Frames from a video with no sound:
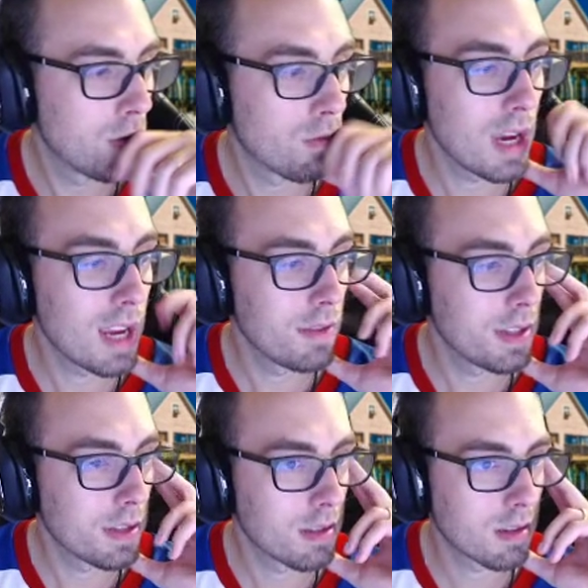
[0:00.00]

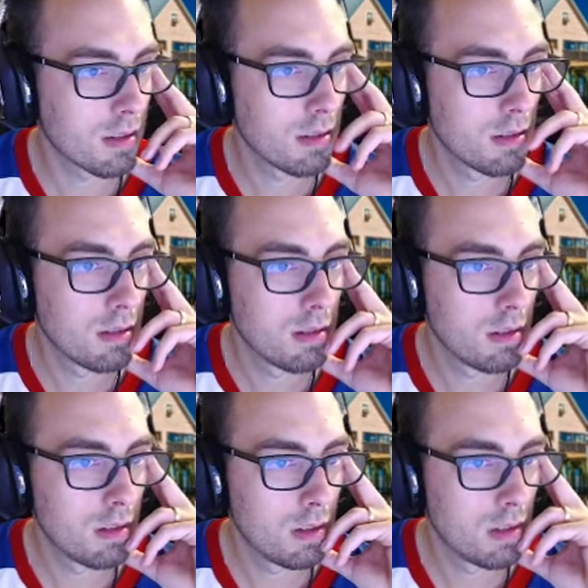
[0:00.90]
Ravens.
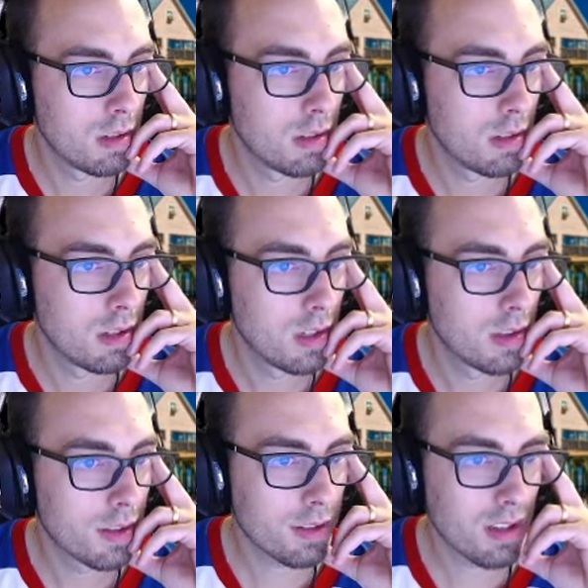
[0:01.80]

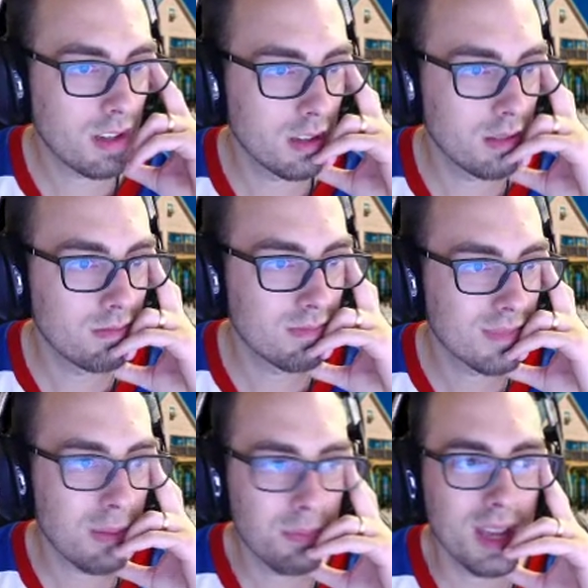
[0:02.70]
They're solid.
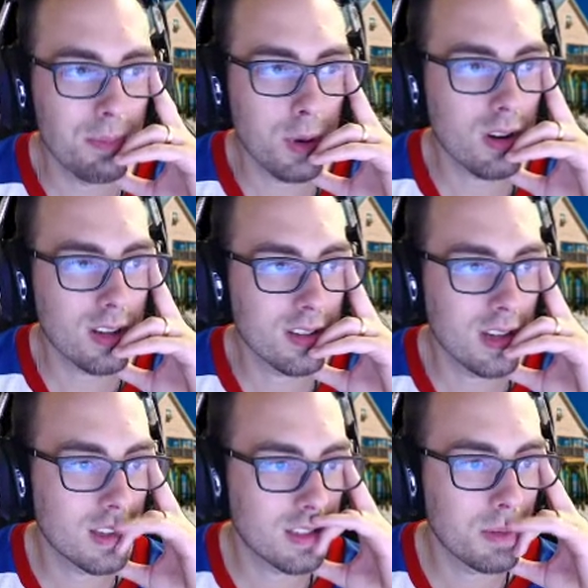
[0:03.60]
That bird
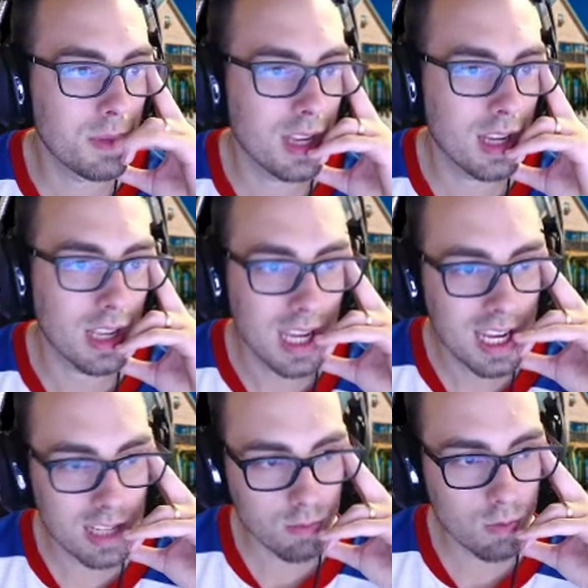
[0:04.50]
isn't as intimidating.
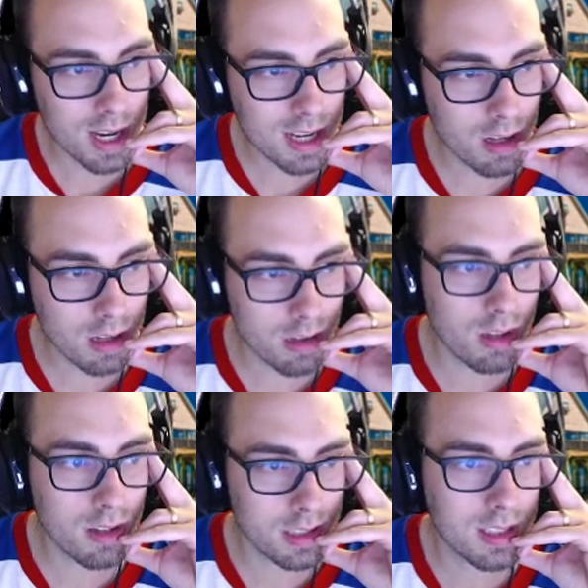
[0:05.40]
It's right
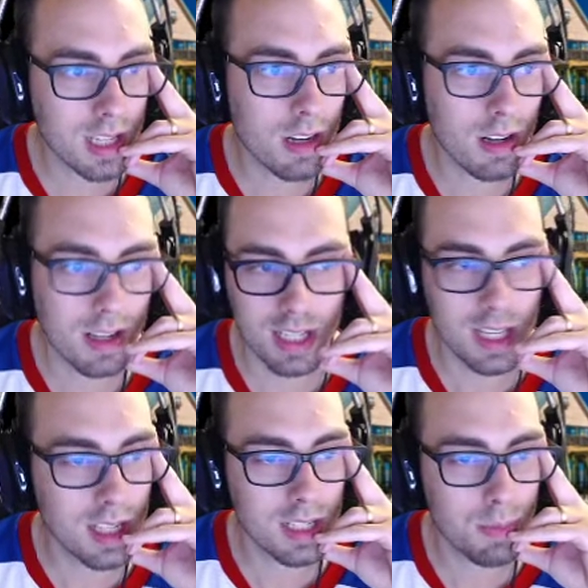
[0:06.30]
along the Seahawks. I
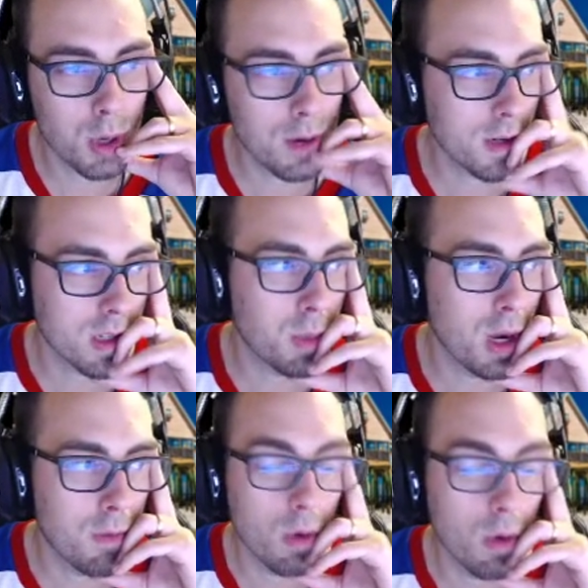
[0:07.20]
think that's perfect
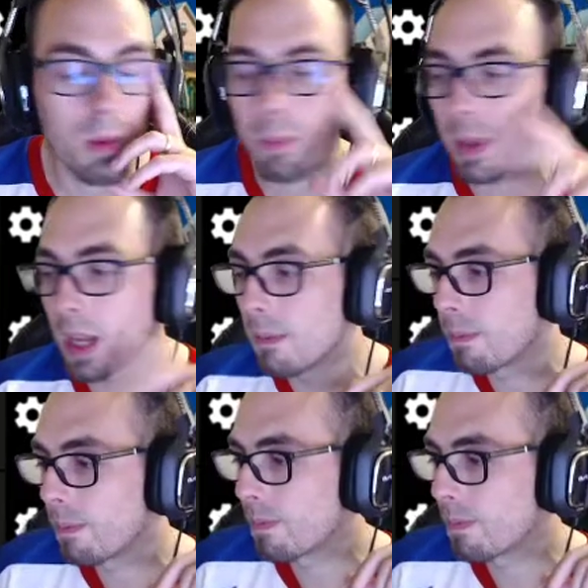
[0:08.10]
spot for him in B.